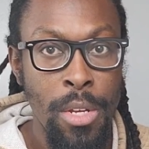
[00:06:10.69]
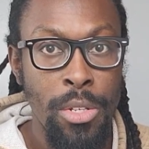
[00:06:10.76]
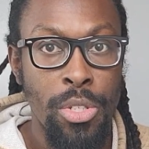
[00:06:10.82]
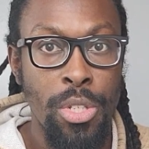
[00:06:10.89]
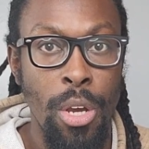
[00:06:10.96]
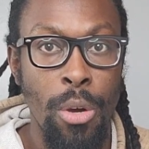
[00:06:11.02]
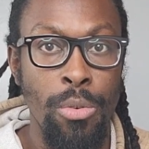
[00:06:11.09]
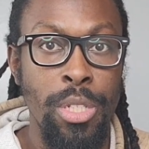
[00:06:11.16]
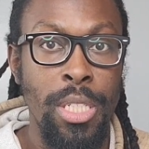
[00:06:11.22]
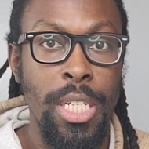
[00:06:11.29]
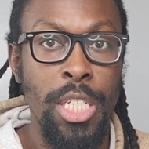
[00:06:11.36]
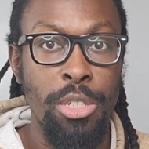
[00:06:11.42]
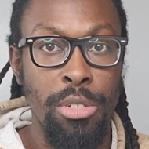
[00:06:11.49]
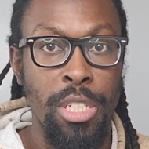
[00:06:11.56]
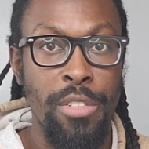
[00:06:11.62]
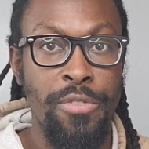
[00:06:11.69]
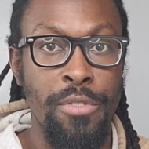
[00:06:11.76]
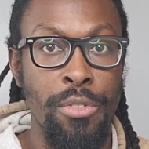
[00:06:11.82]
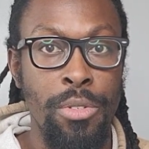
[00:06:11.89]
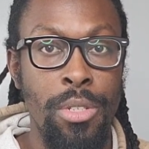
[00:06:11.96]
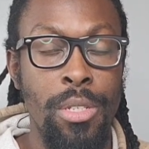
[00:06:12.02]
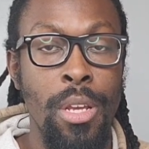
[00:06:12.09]
So citrus
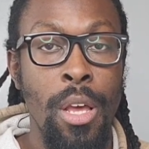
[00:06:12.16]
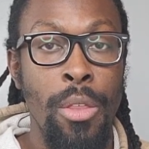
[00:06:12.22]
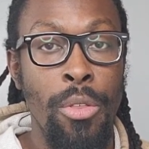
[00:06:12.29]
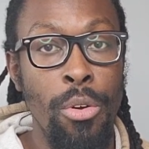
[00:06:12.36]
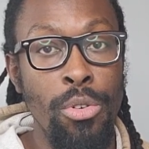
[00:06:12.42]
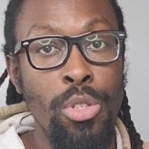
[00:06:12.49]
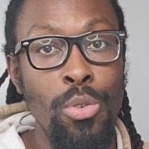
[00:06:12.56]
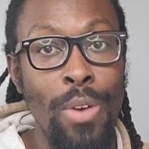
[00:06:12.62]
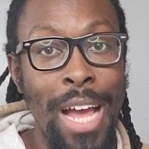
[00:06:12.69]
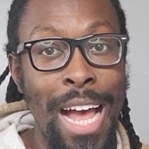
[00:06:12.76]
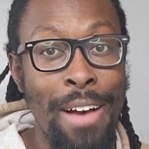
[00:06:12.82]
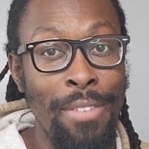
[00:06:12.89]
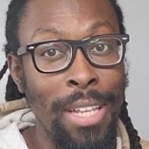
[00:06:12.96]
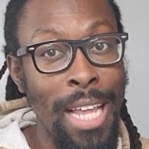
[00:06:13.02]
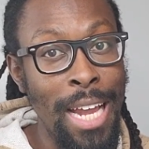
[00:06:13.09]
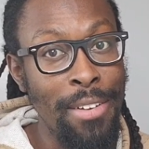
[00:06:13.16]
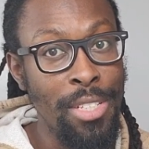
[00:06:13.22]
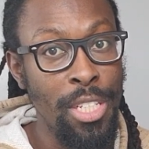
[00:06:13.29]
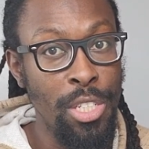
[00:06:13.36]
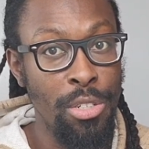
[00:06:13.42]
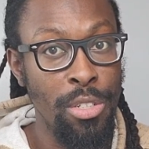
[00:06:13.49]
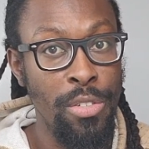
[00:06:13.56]
fruits, those who have a lot of
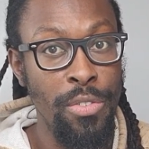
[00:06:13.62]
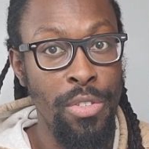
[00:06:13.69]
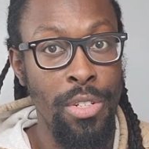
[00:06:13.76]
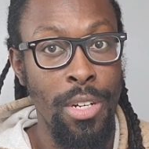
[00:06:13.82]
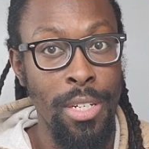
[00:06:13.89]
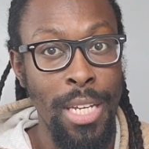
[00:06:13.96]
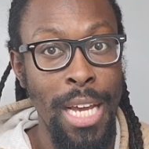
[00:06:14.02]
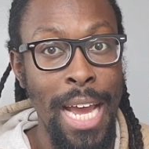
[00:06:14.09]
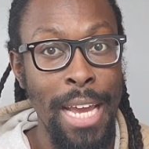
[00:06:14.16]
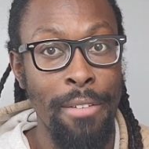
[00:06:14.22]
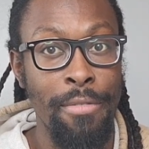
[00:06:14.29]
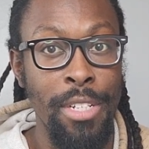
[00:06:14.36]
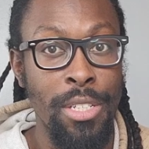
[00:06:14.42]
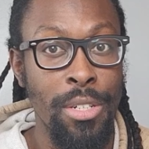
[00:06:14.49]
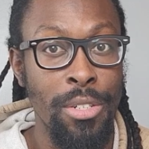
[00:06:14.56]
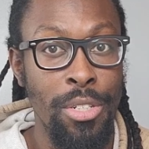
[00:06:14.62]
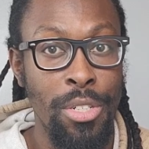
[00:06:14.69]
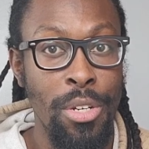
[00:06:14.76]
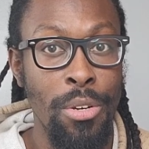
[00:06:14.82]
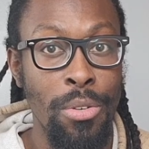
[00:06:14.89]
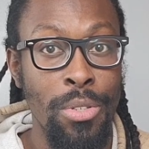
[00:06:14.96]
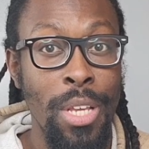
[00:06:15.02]
citrus fruits in their diet, research
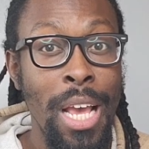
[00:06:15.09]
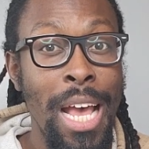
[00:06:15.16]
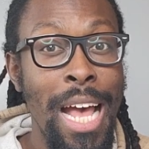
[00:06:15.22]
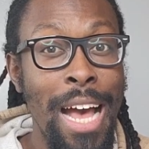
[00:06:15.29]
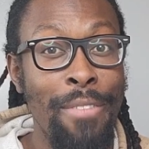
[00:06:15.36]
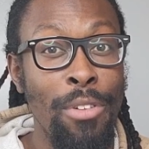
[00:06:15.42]
shows, have the